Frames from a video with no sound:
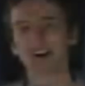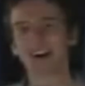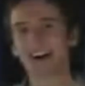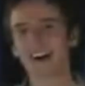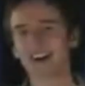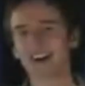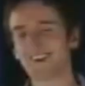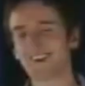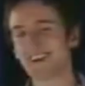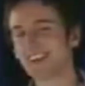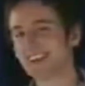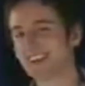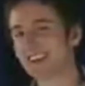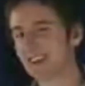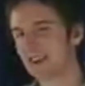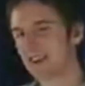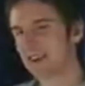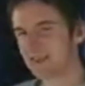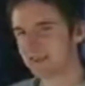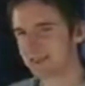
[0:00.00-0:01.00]
Alright,
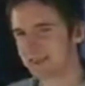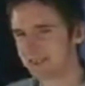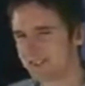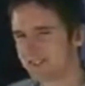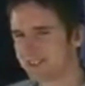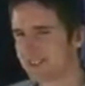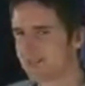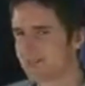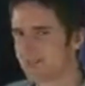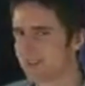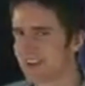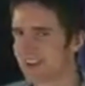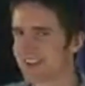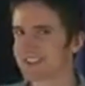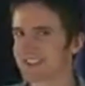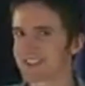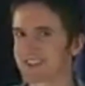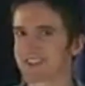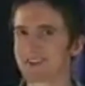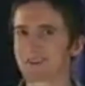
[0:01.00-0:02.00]
now I'm sure some of you guys
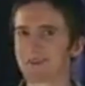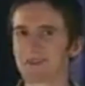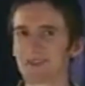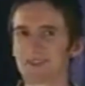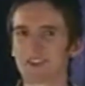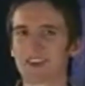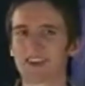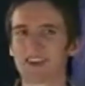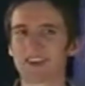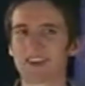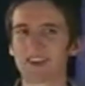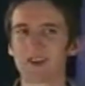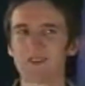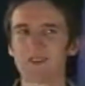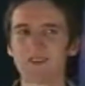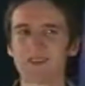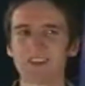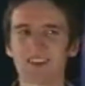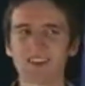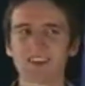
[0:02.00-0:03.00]
out there were thinking,
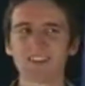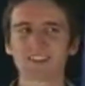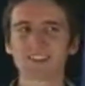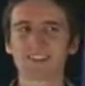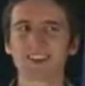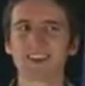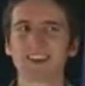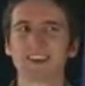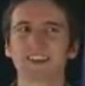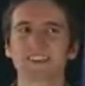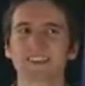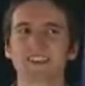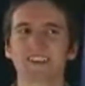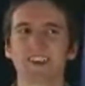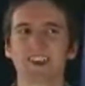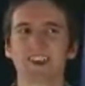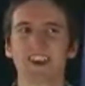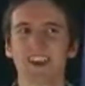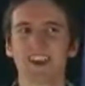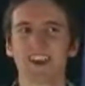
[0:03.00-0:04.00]
hold on a second.
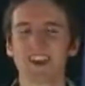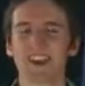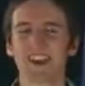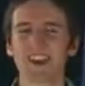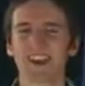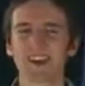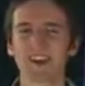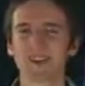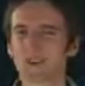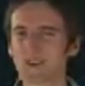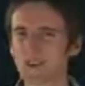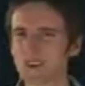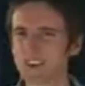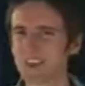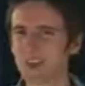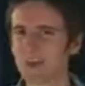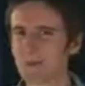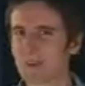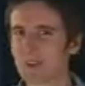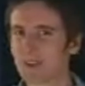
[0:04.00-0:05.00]
Couldn't
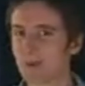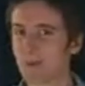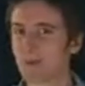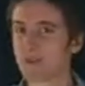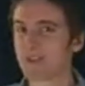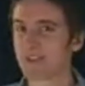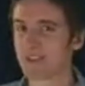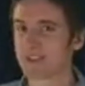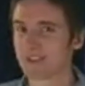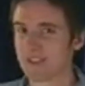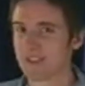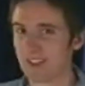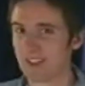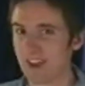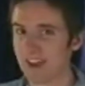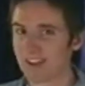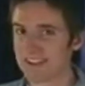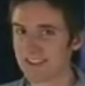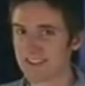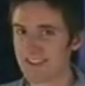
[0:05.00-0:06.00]
that be done with a
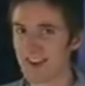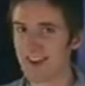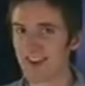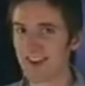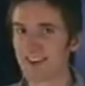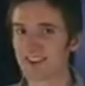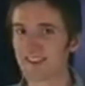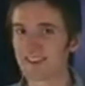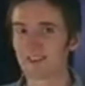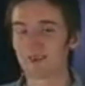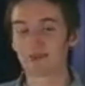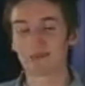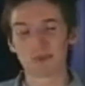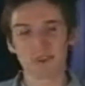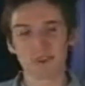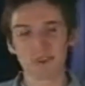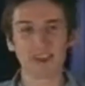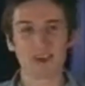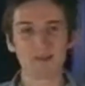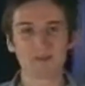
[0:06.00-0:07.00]
signed card? And
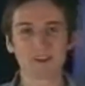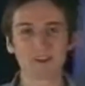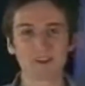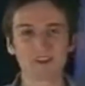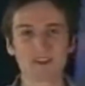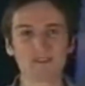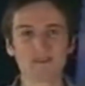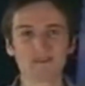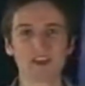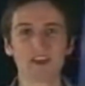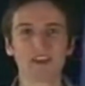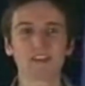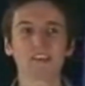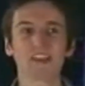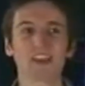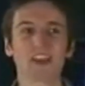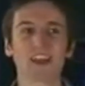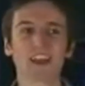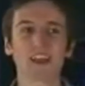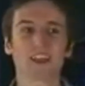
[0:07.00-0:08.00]
wouldn't that be a good effect?
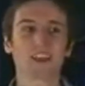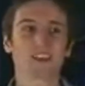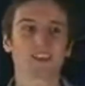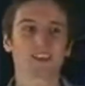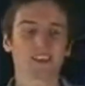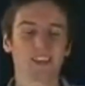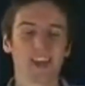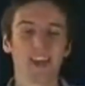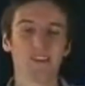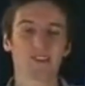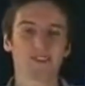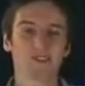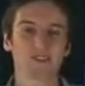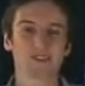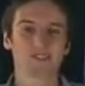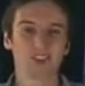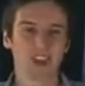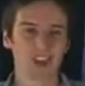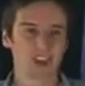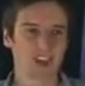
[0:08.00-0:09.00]
And yes,
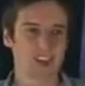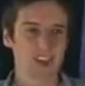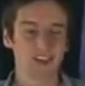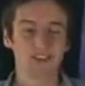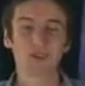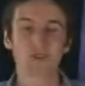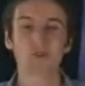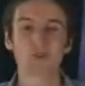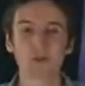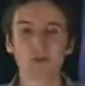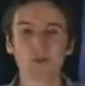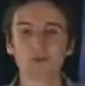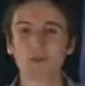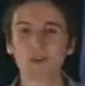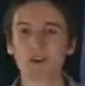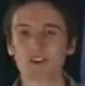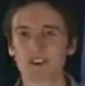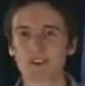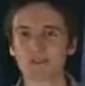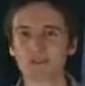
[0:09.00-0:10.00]
it would be a
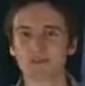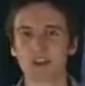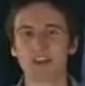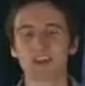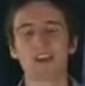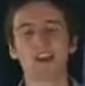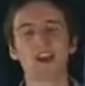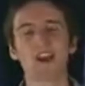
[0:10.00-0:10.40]
good effect.